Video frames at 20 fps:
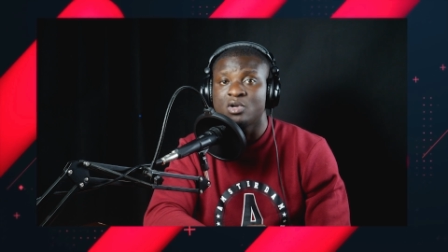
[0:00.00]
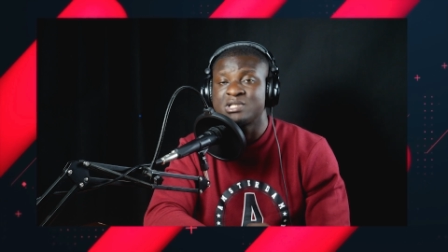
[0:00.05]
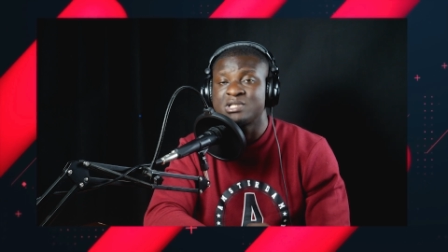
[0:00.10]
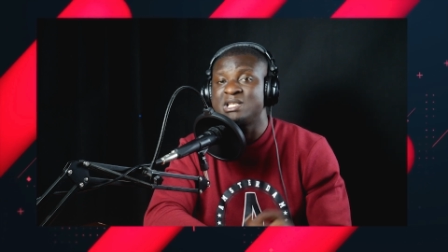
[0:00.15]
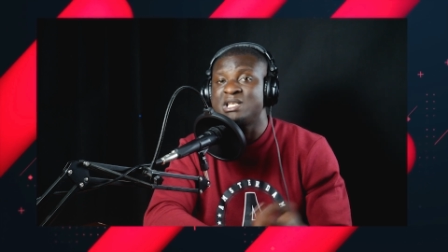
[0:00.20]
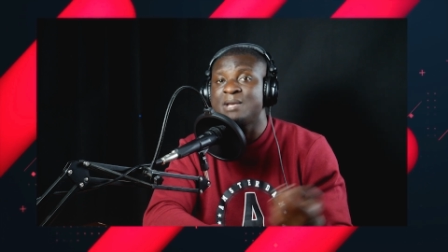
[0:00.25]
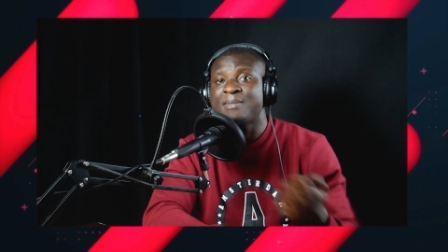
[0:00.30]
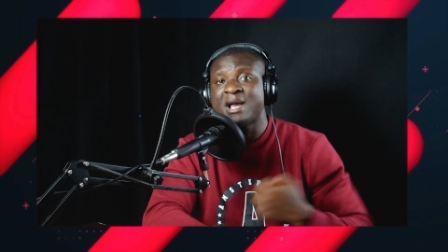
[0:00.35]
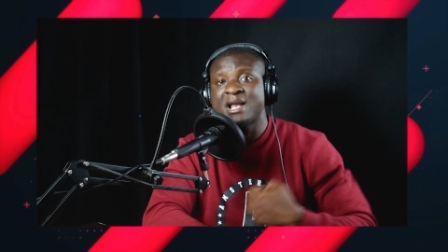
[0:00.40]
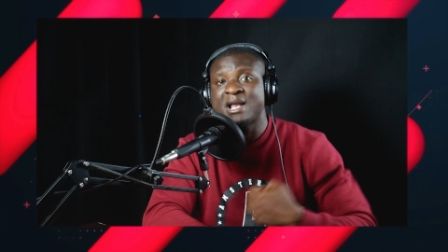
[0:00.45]
O
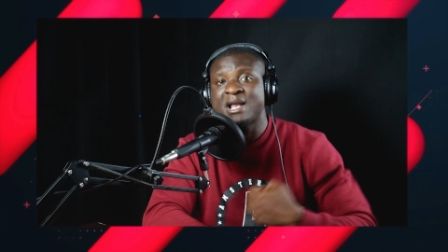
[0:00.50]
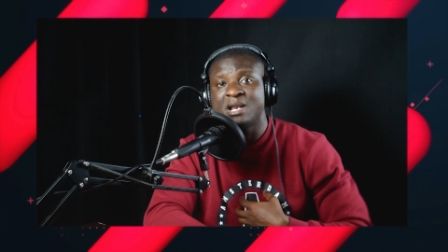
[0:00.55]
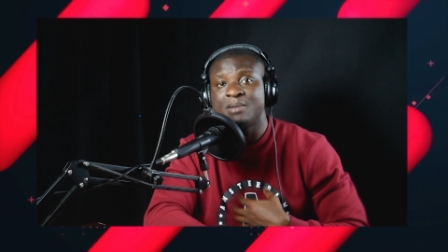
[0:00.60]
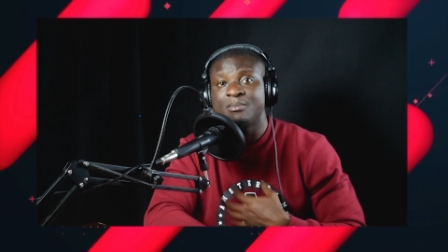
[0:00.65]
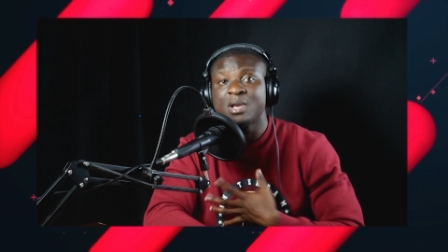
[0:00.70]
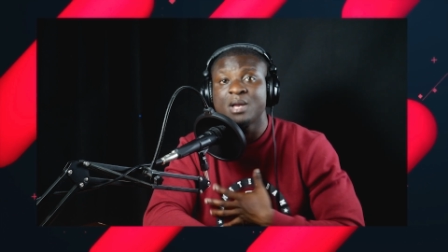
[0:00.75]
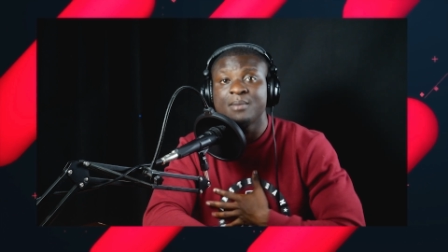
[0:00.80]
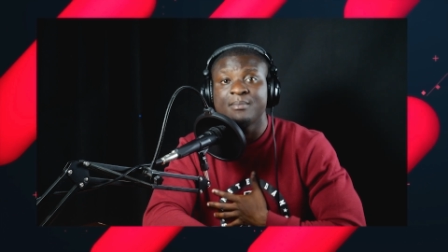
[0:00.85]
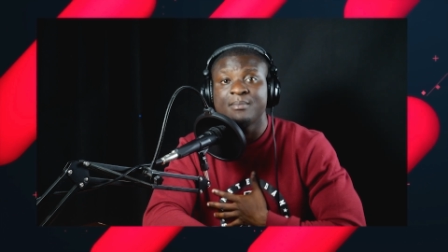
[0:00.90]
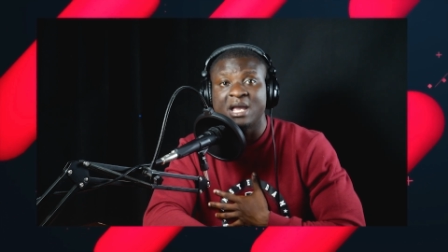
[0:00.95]
se de ba de
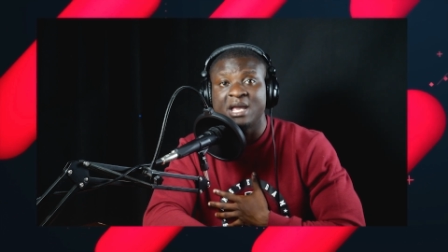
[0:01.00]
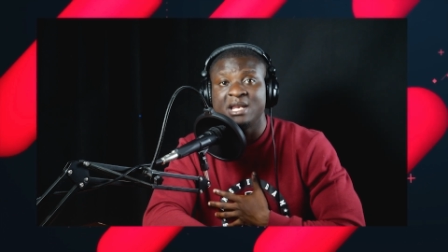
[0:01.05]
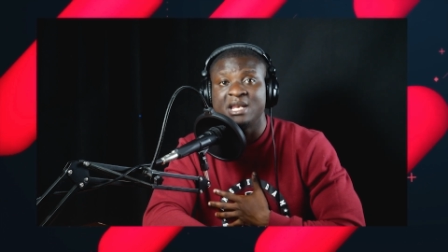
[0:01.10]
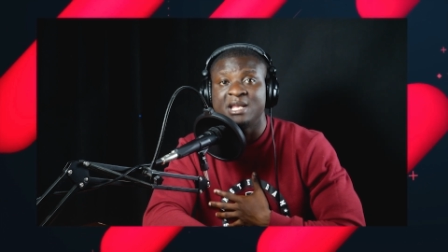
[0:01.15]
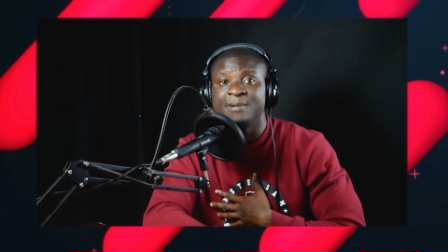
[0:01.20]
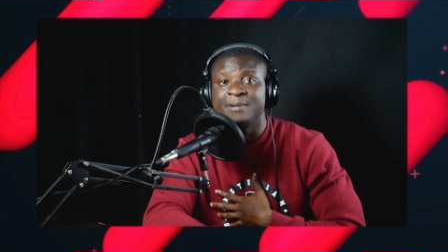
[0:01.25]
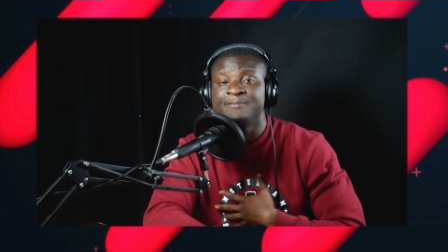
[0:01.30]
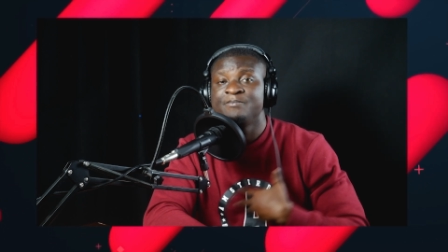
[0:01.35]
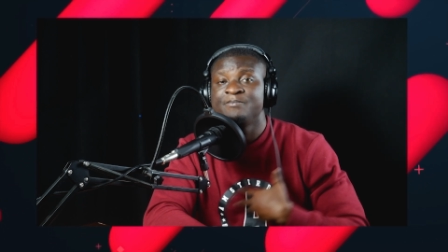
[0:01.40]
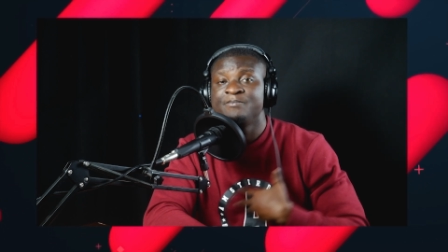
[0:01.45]
na mema ye
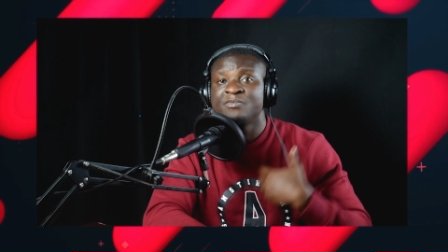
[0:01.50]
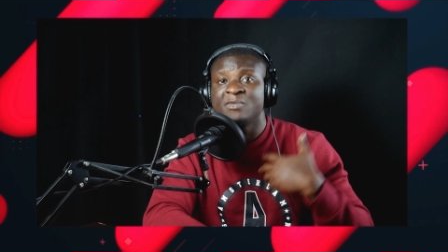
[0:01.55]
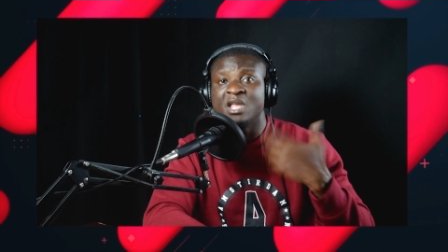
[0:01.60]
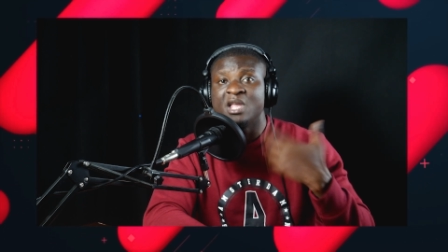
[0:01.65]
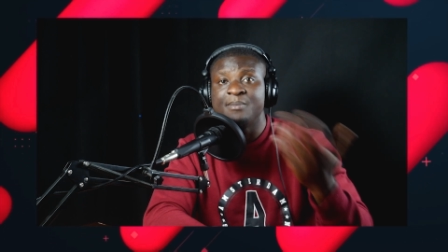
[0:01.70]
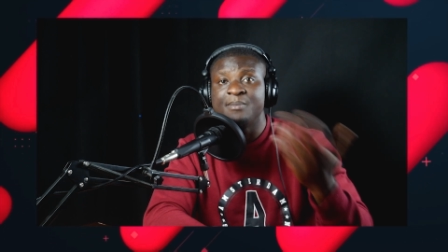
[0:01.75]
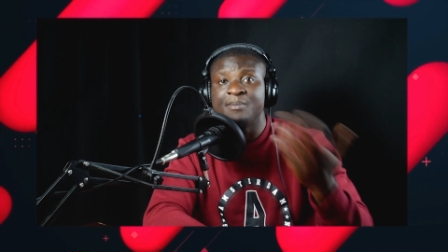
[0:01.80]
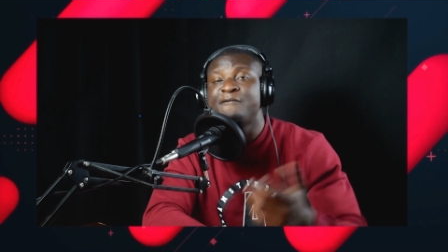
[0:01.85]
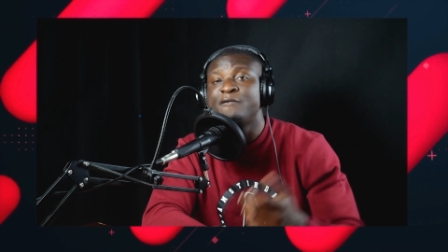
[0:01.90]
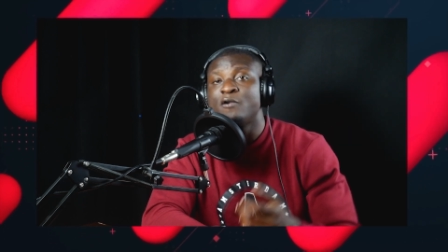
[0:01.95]
den
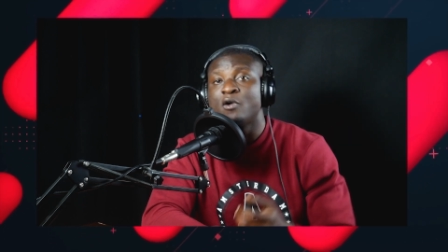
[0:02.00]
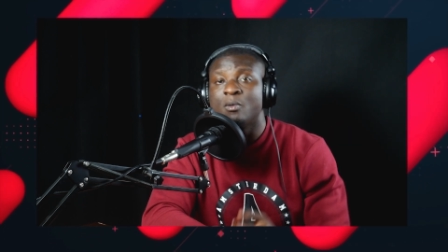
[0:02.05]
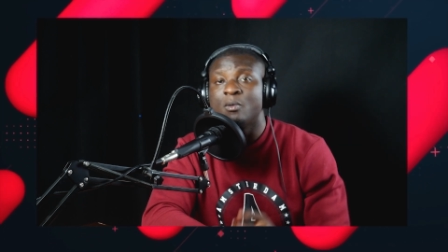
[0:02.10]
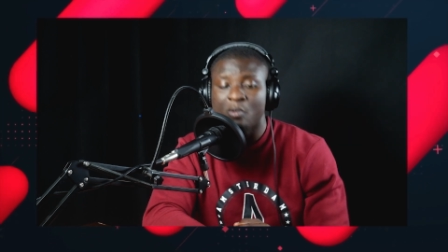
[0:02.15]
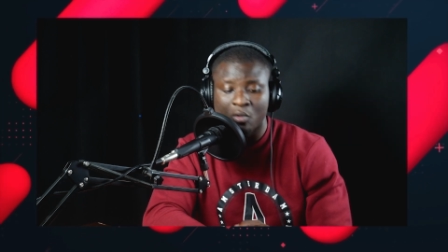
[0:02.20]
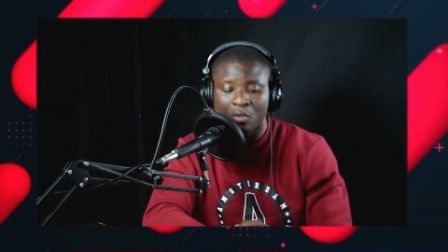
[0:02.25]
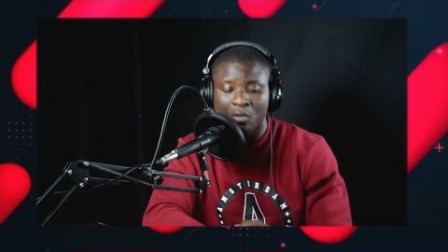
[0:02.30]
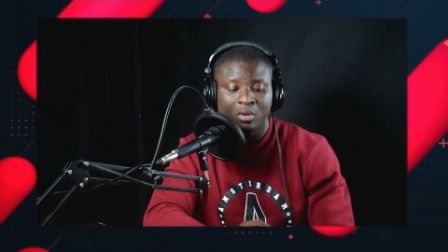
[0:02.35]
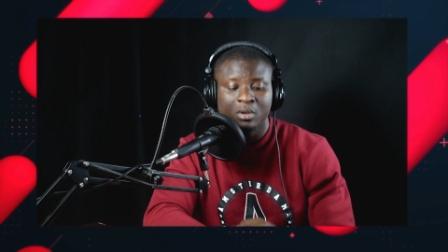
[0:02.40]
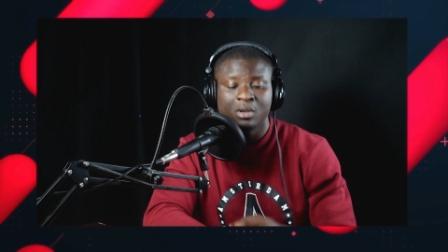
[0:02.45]
e pe
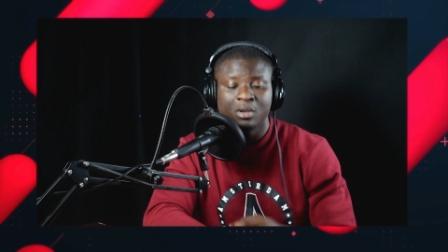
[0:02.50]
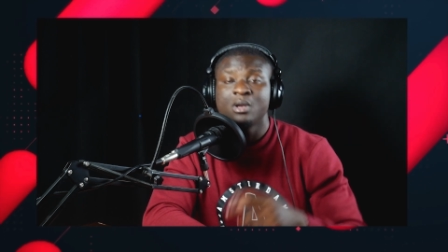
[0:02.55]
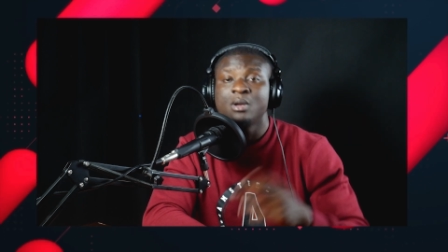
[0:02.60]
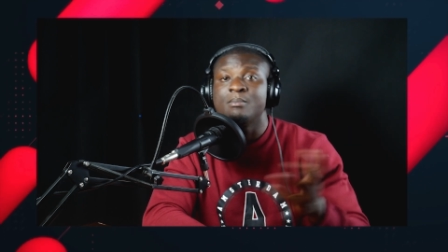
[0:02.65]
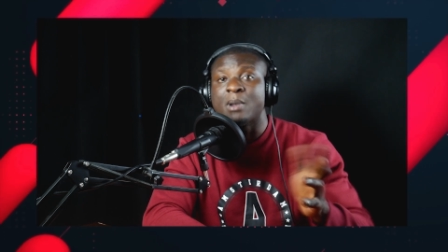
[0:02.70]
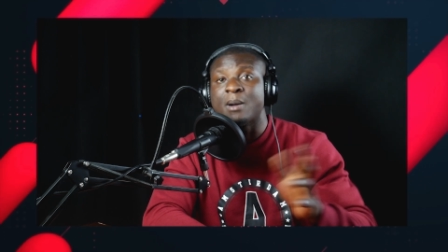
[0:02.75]
from ho.